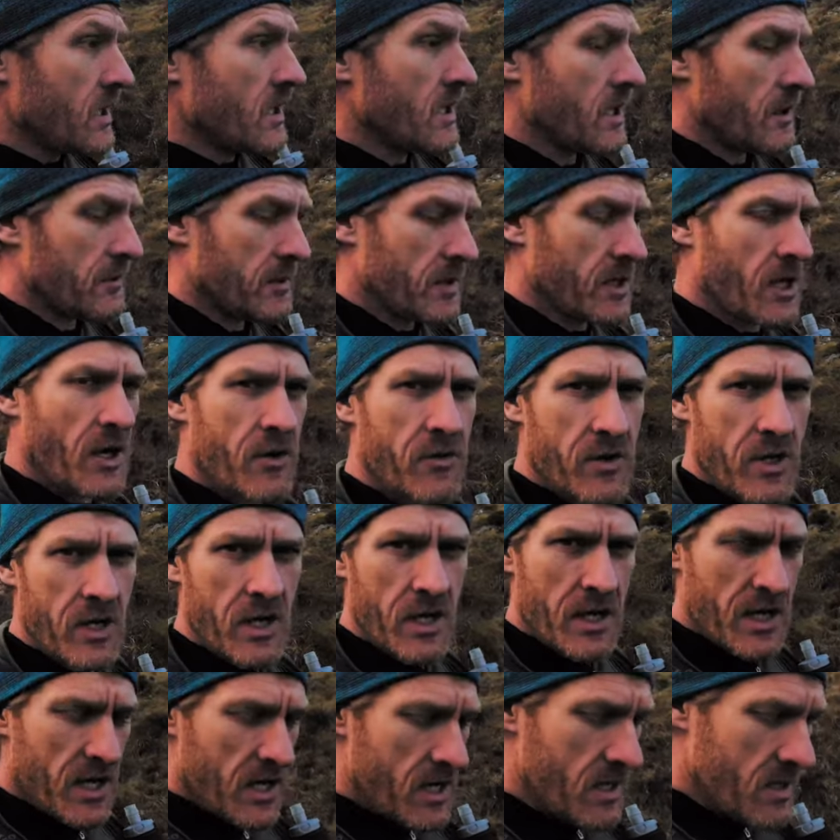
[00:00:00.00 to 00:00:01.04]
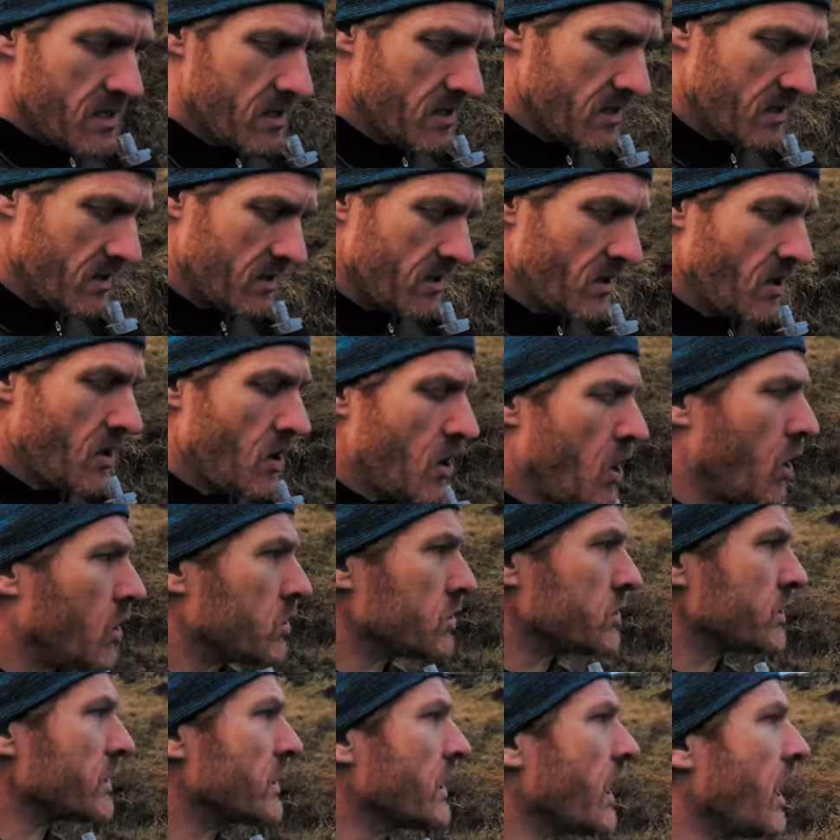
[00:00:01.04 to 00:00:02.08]
I'm currently
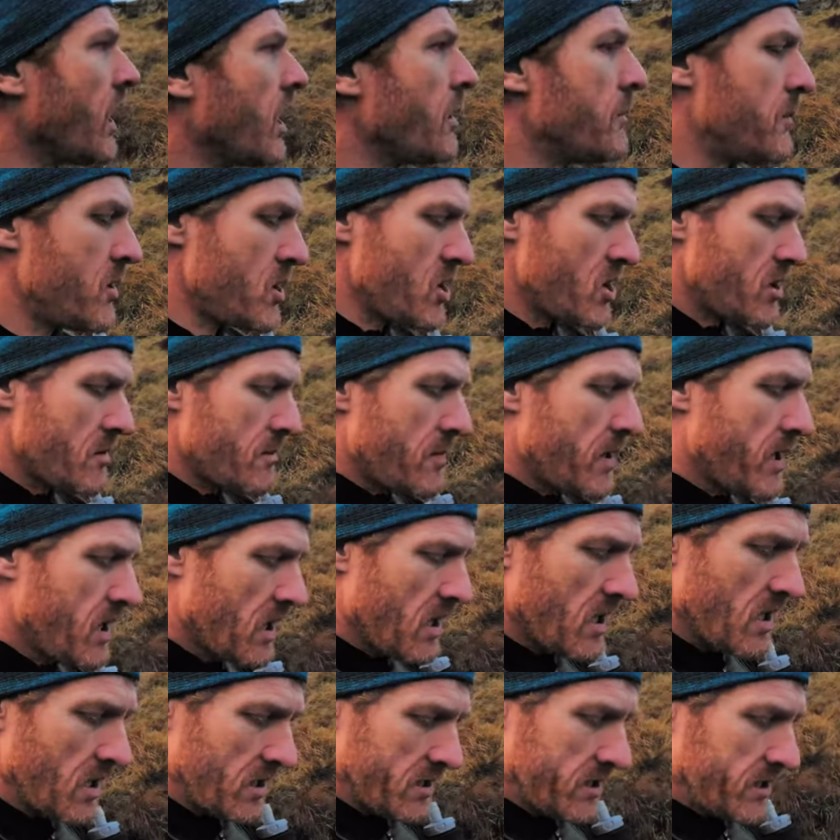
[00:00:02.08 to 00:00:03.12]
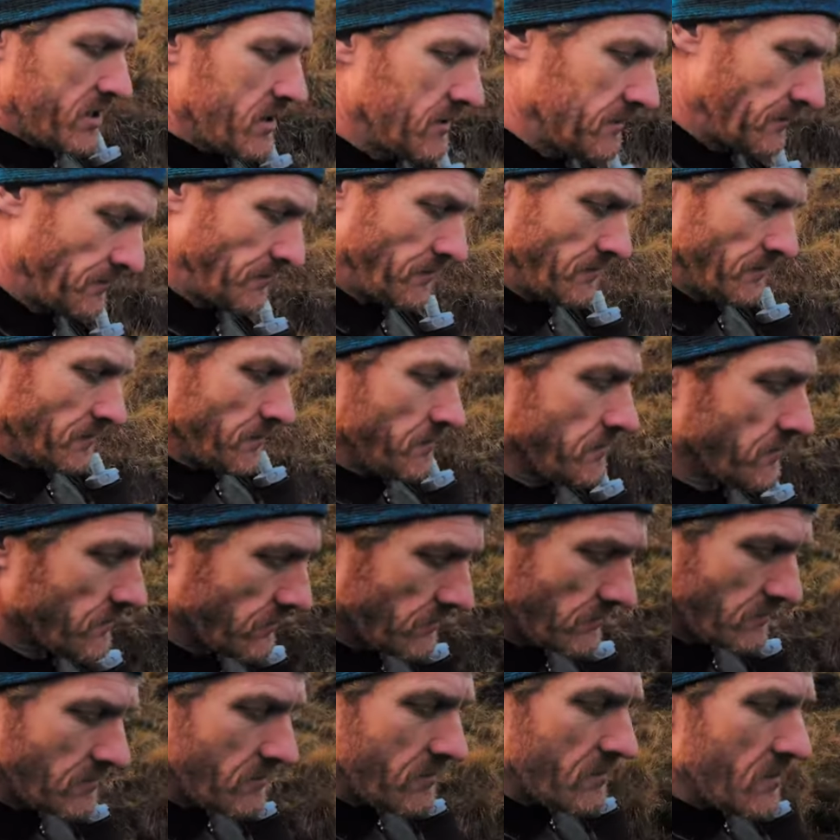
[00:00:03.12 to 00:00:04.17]
on Garburn Pass,
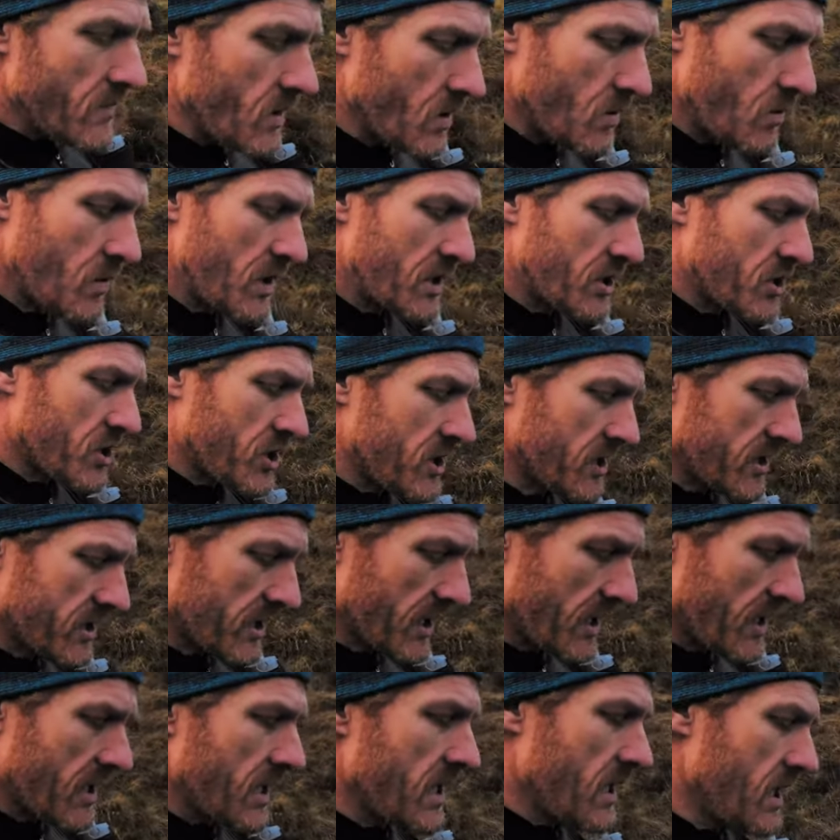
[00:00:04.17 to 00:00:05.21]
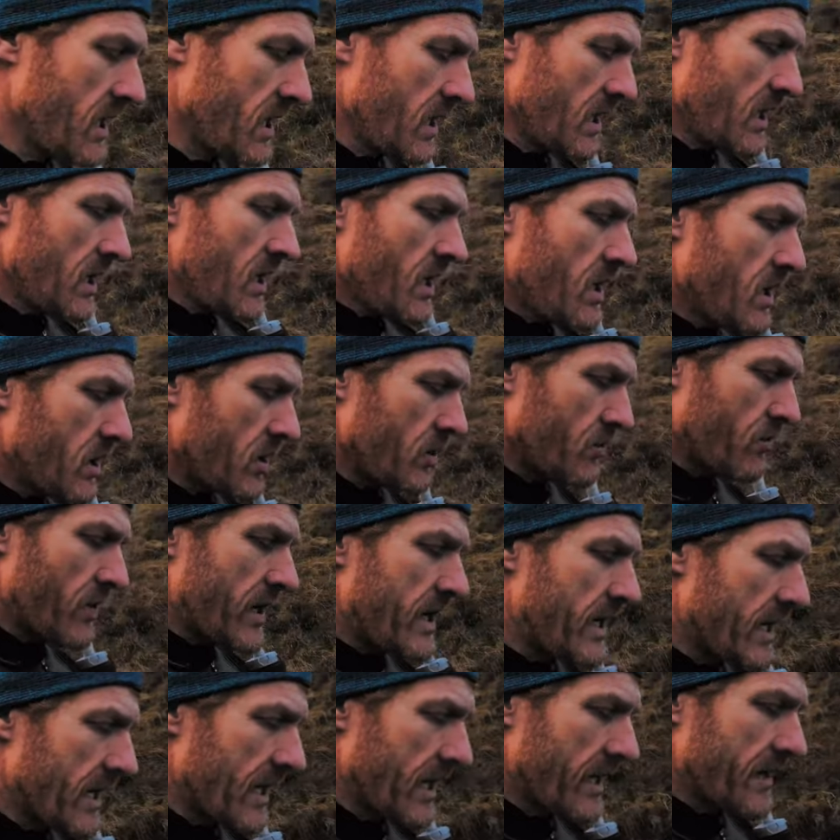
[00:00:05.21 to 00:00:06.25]
which is a
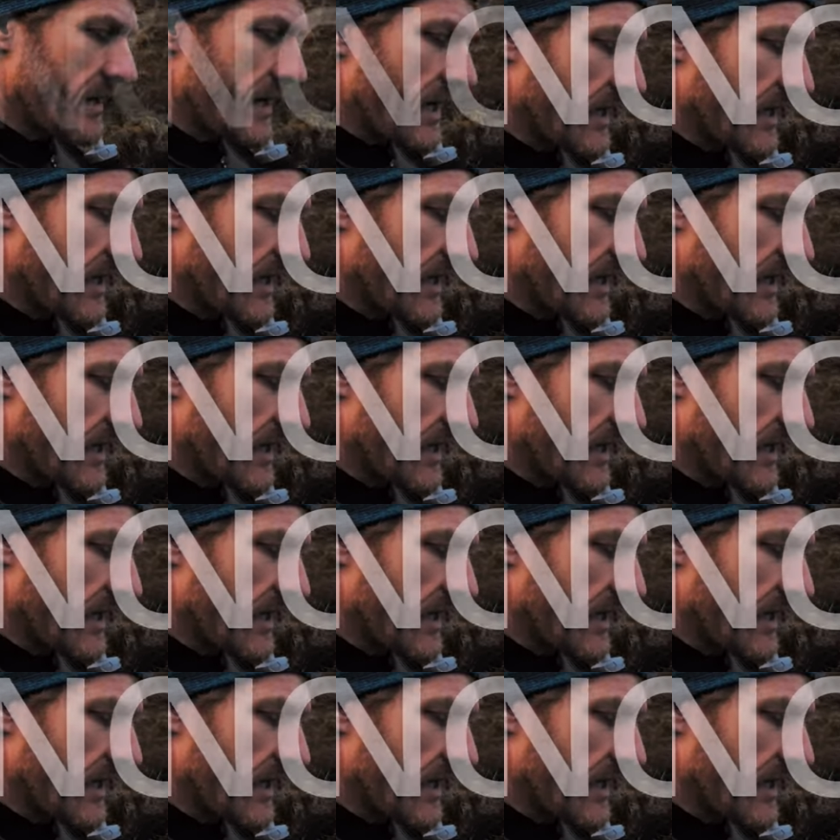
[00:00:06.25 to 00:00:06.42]
green lane